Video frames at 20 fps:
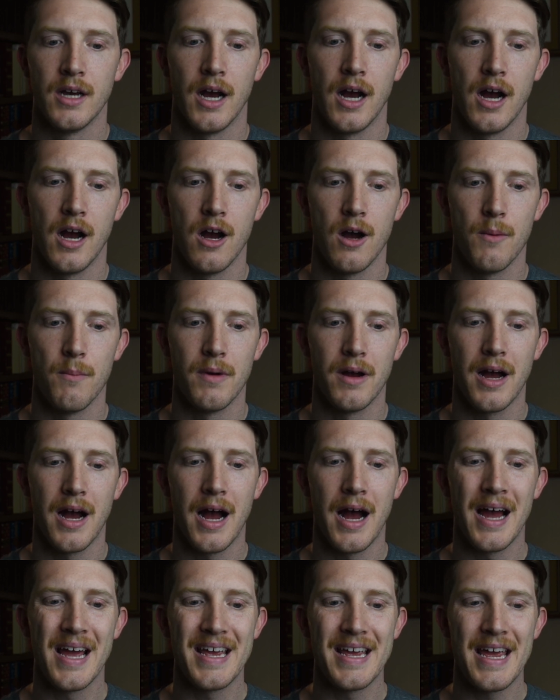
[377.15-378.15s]
um,
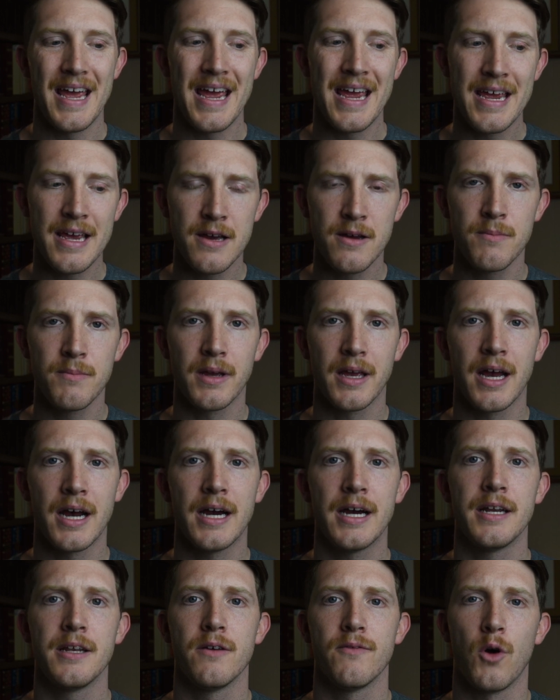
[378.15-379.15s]
I am
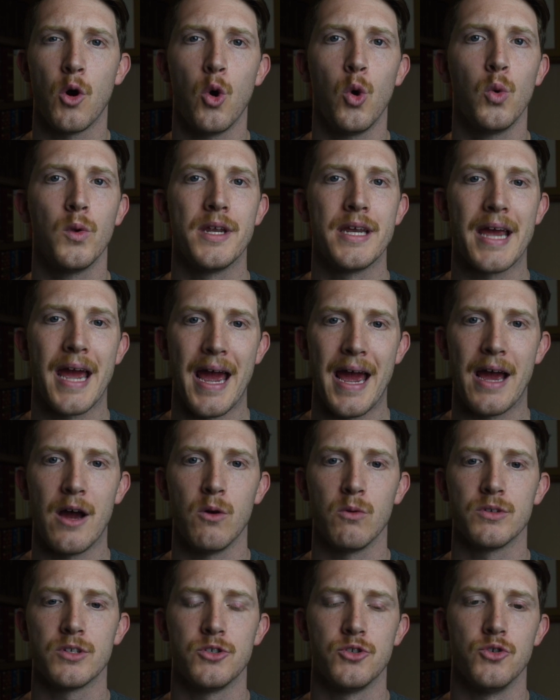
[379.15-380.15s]
kind of holding
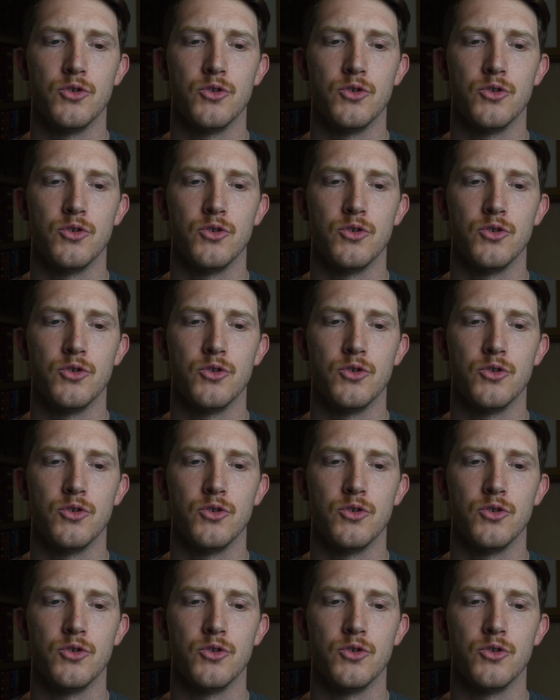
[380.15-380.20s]
out